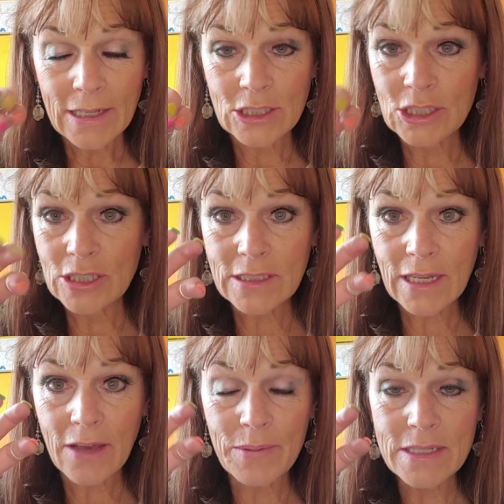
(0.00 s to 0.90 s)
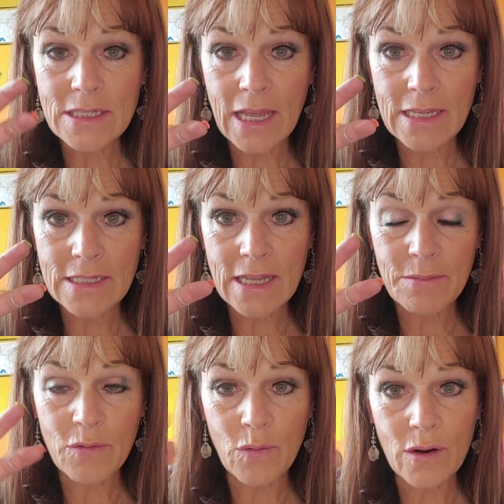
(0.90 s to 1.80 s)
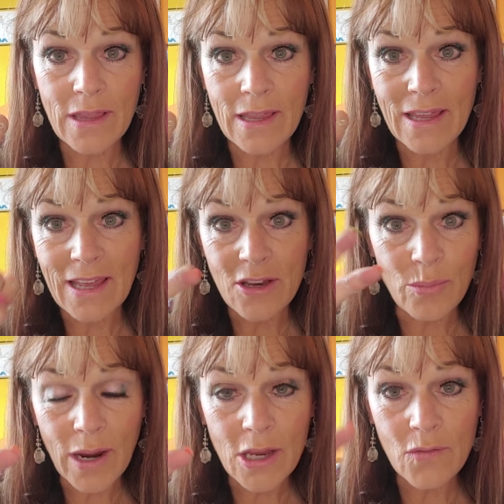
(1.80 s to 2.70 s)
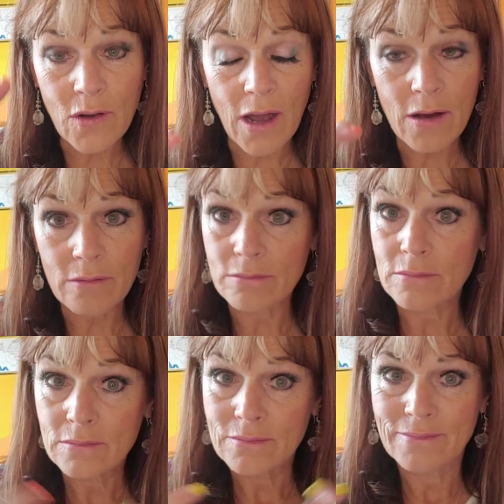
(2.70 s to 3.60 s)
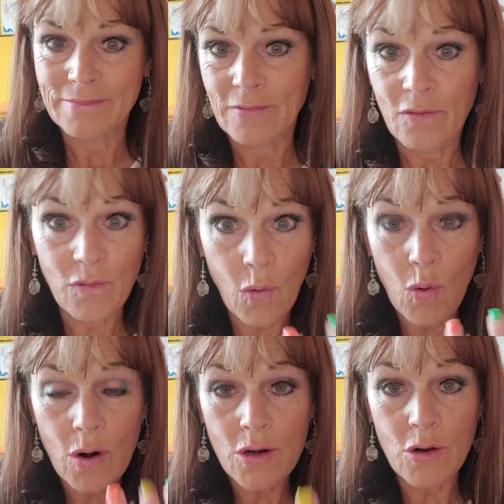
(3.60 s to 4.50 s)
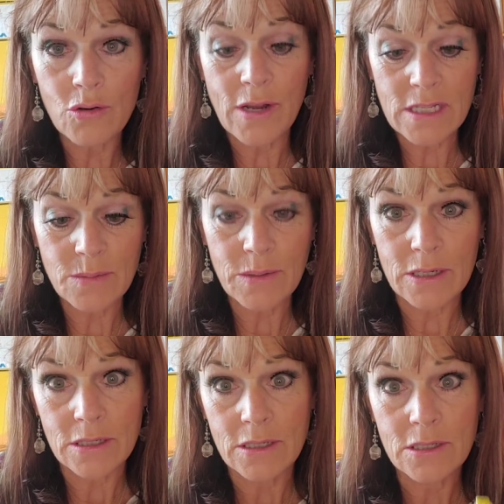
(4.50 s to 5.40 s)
Just like I've been saying before, that in your brain you've got 4 neurotransmitters: